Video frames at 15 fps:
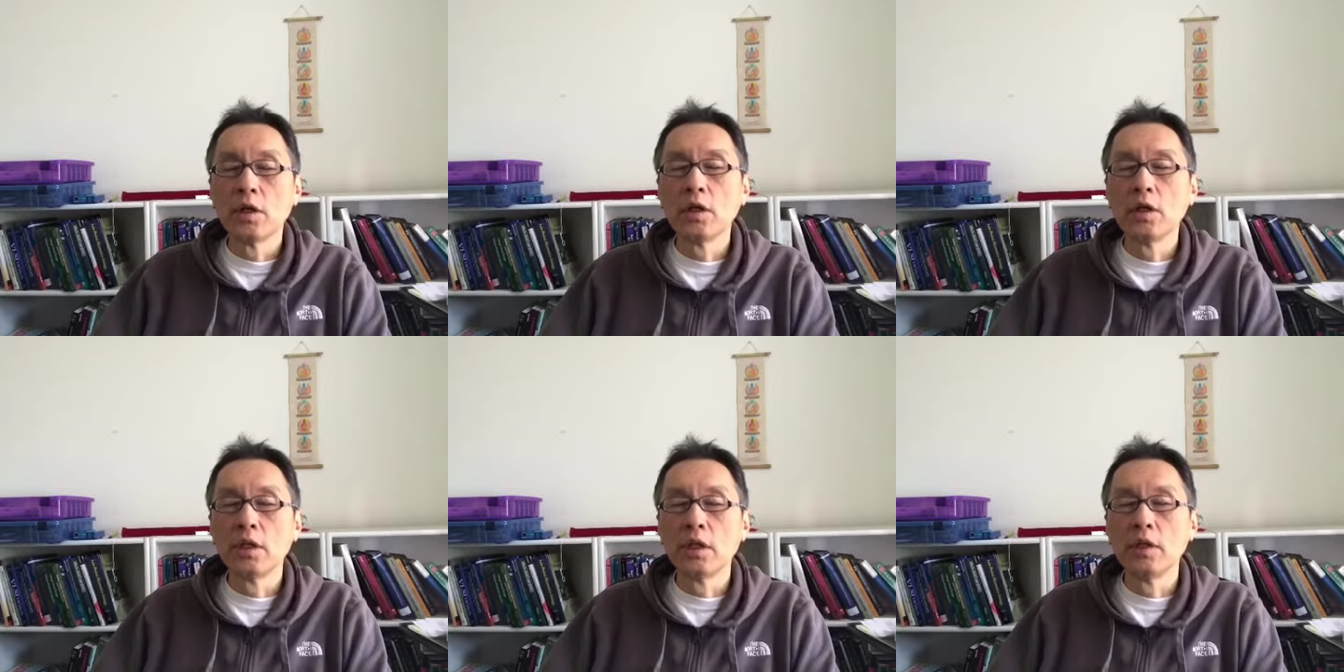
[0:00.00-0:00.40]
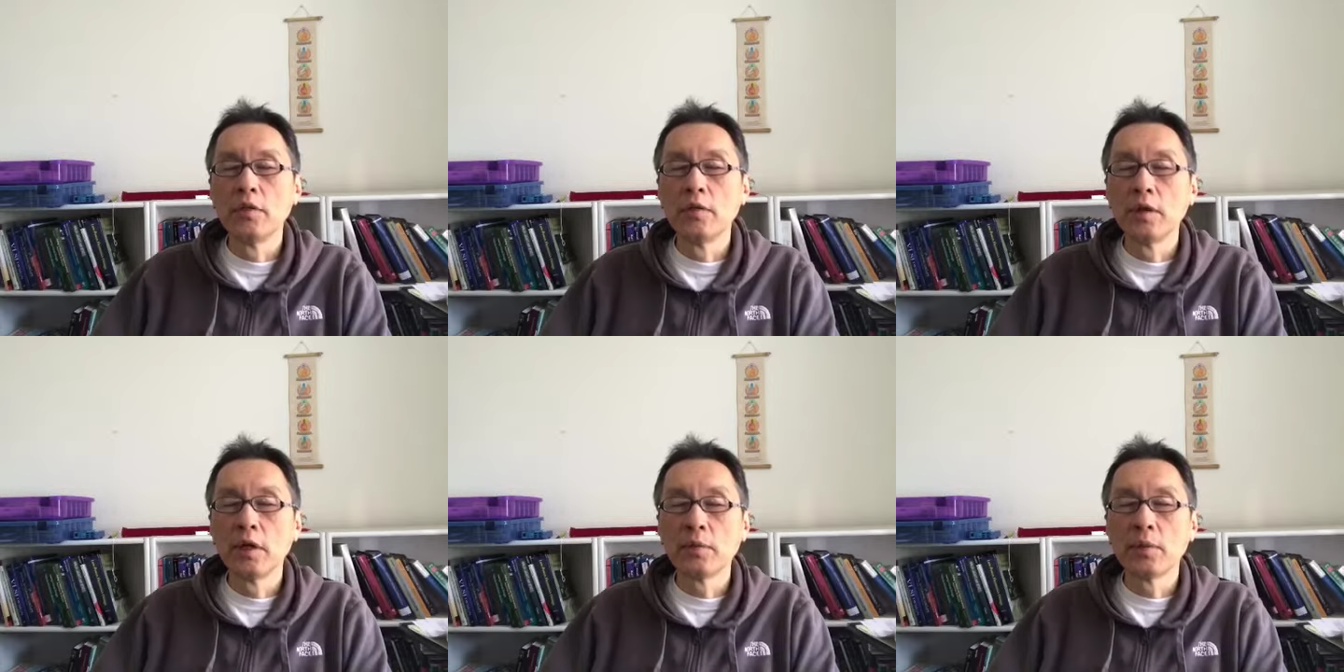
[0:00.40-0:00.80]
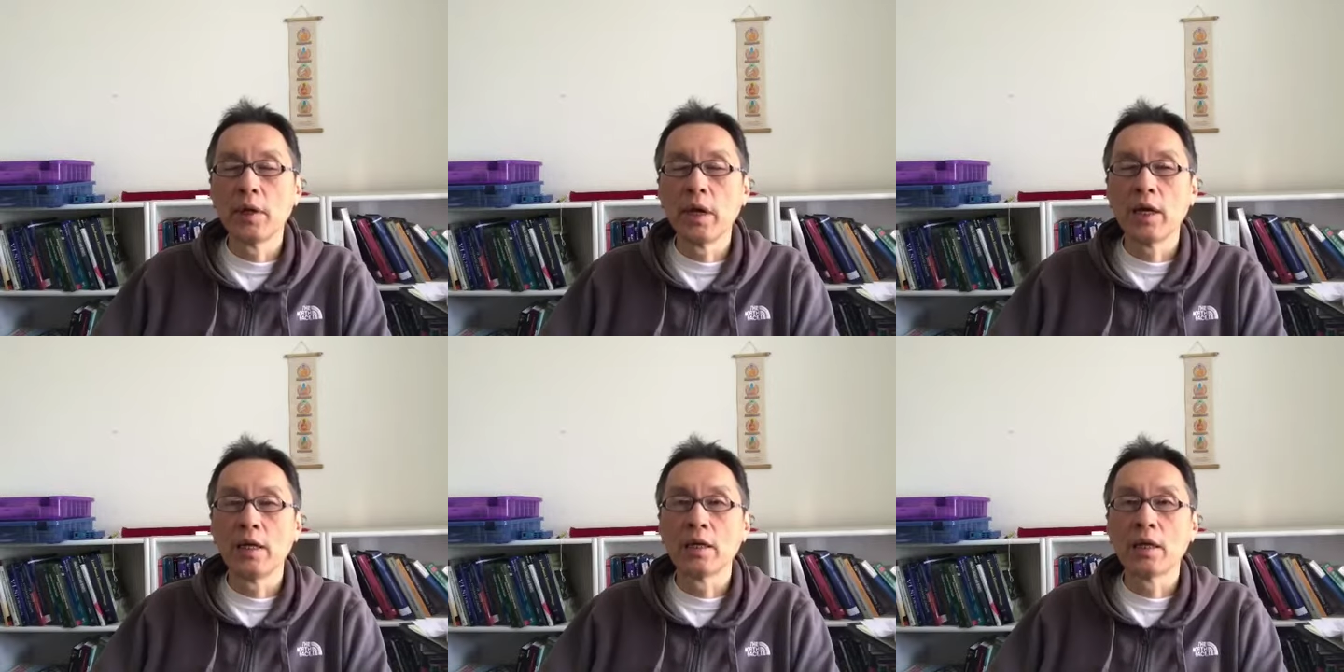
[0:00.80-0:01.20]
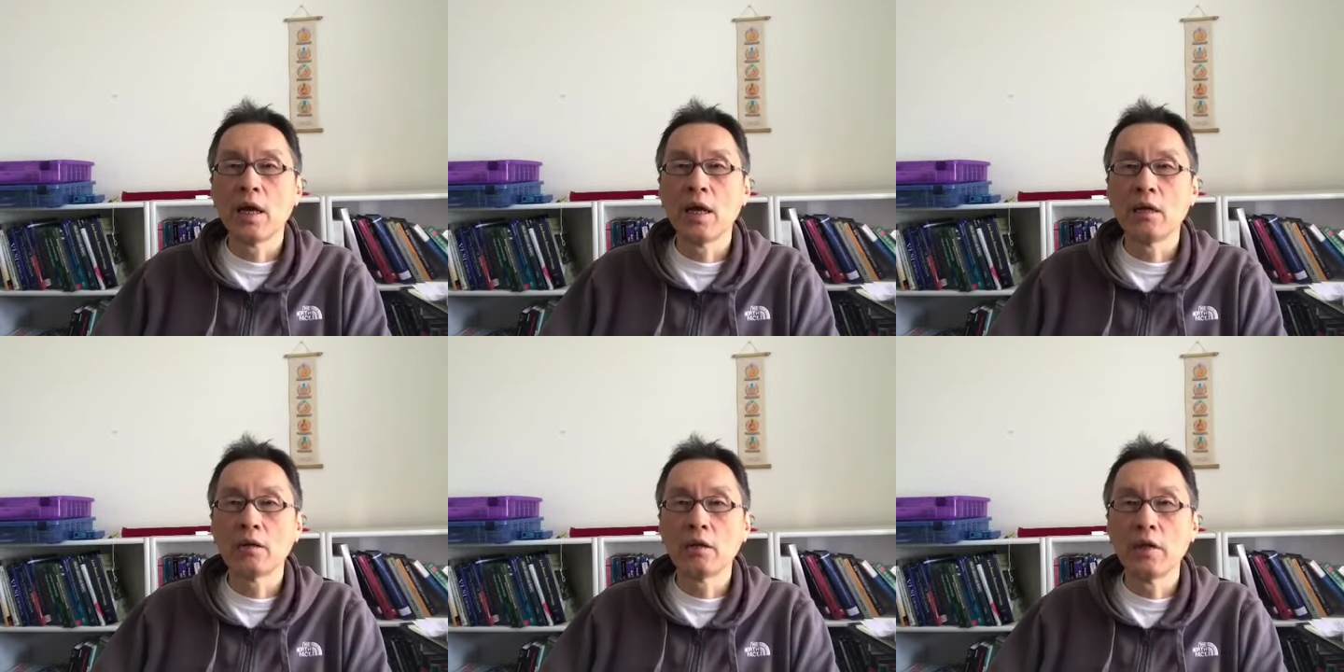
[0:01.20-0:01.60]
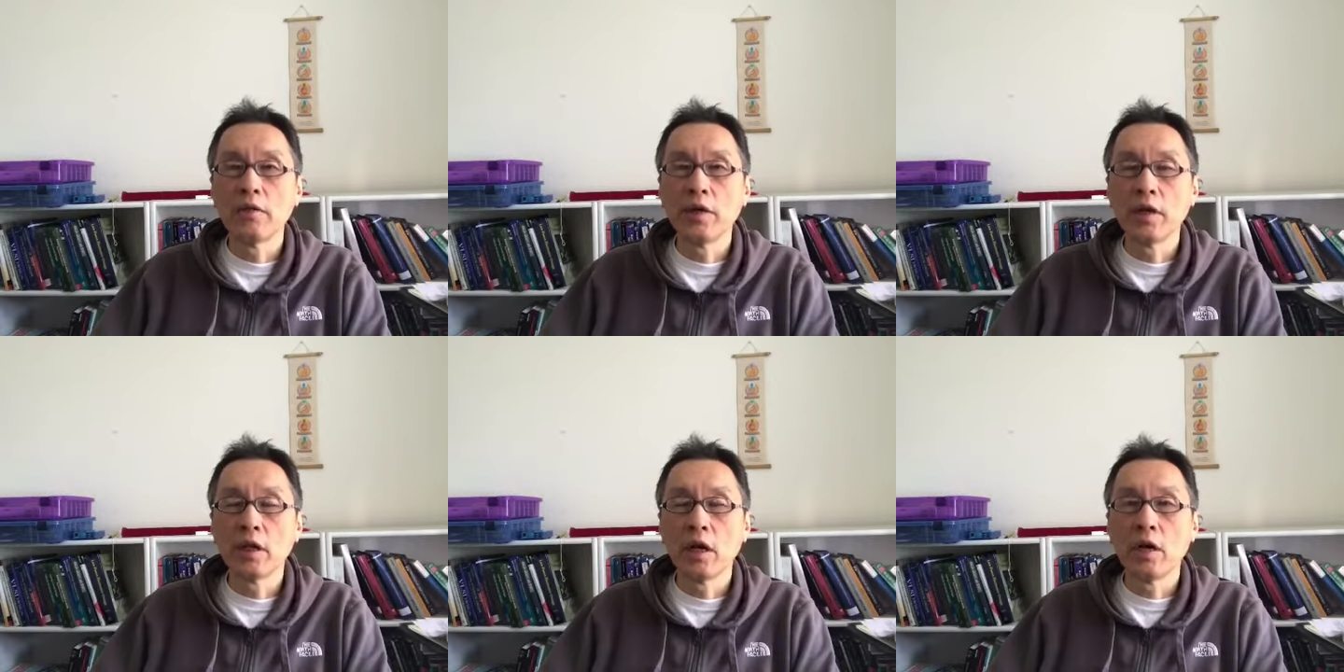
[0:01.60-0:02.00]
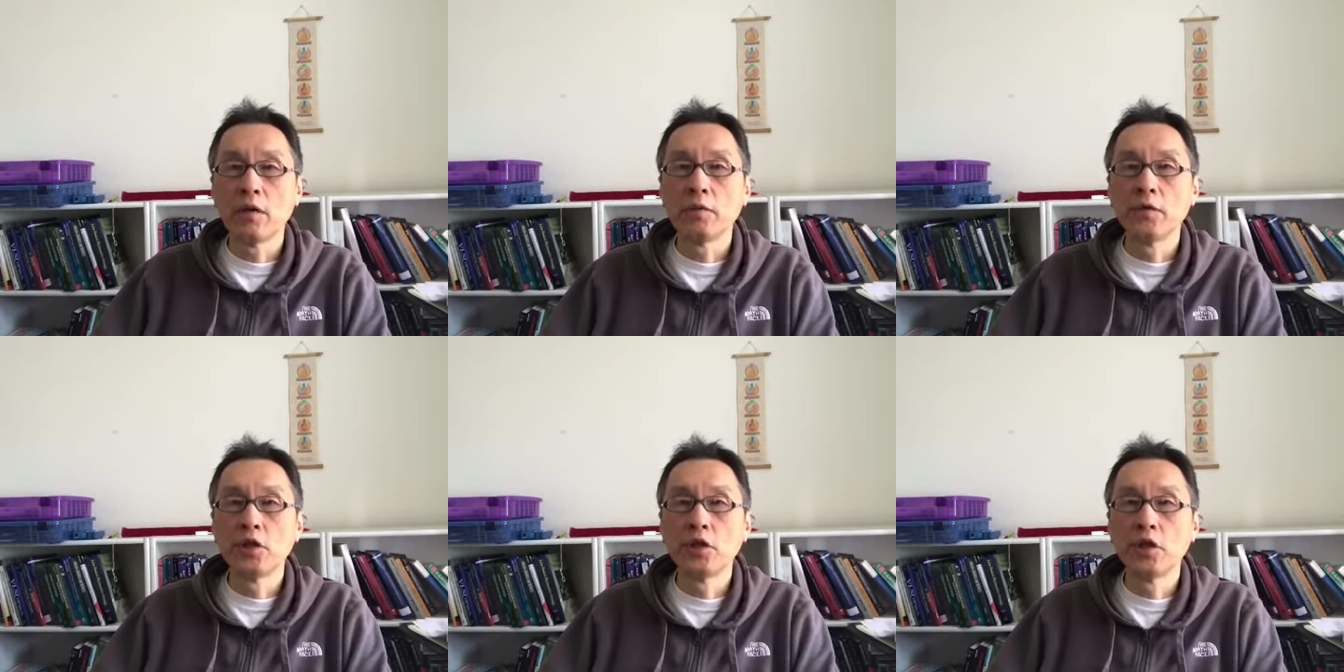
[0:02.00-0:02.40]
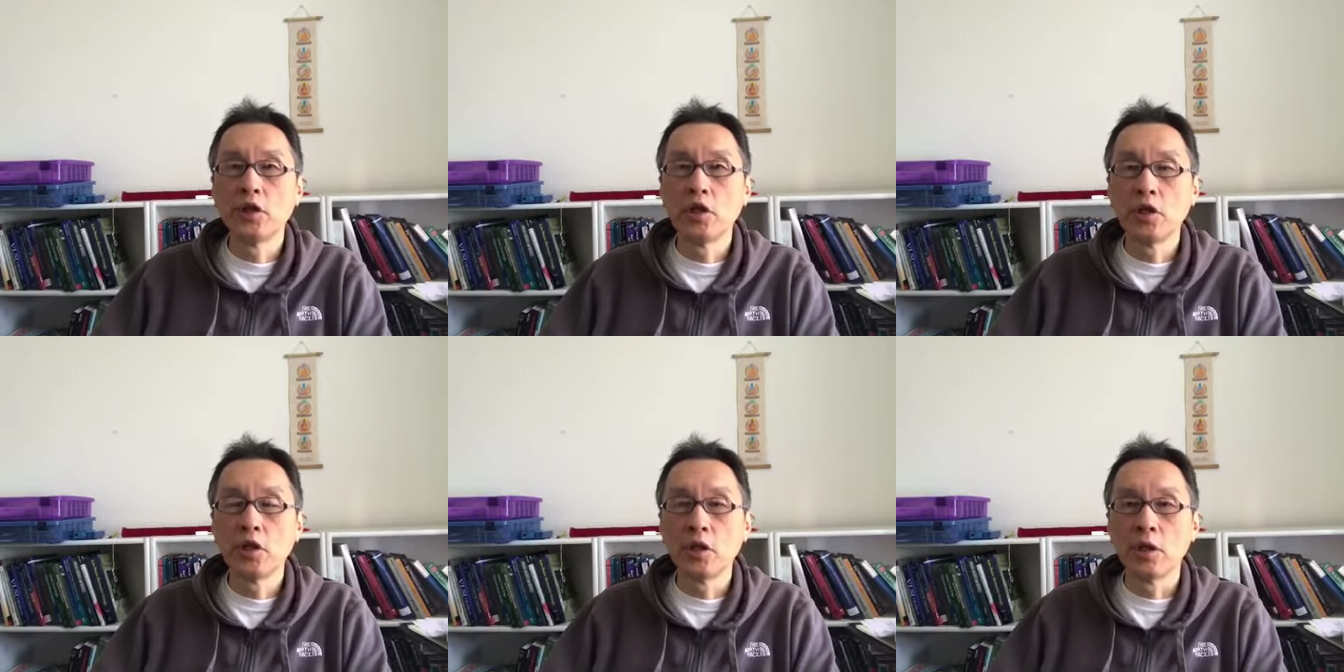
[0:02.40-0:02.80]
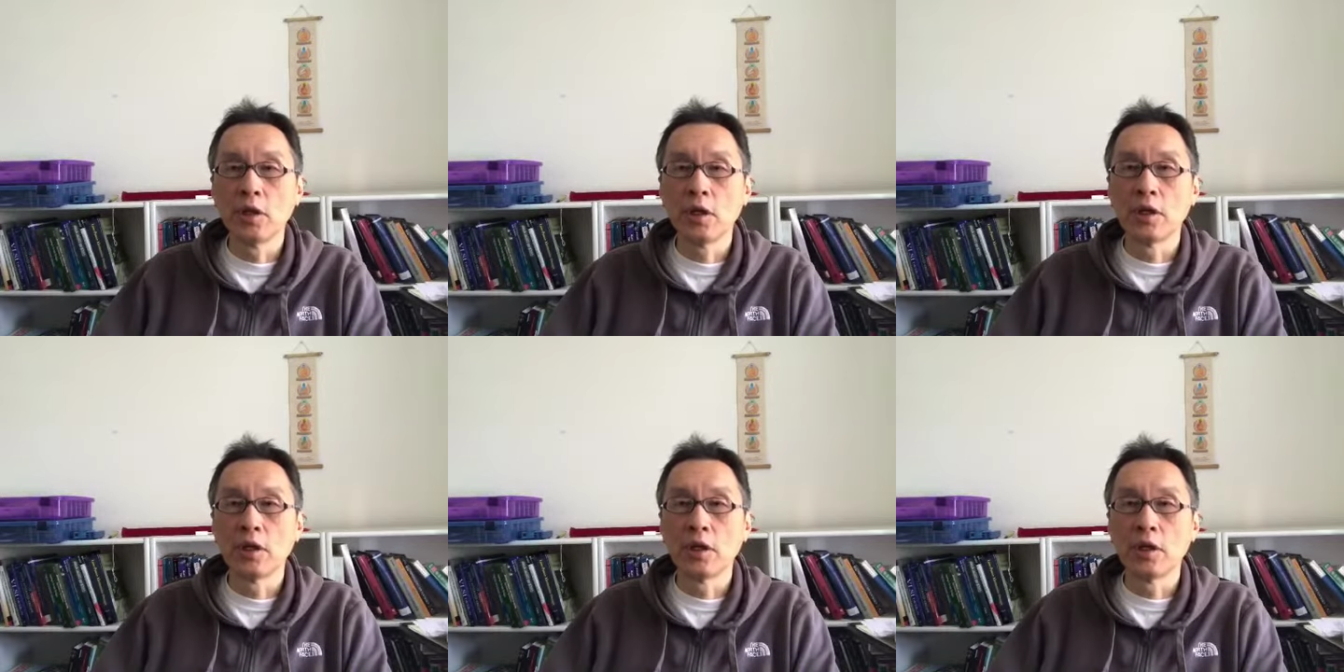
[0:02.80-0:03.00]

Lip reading: the develop and cultivate of qi,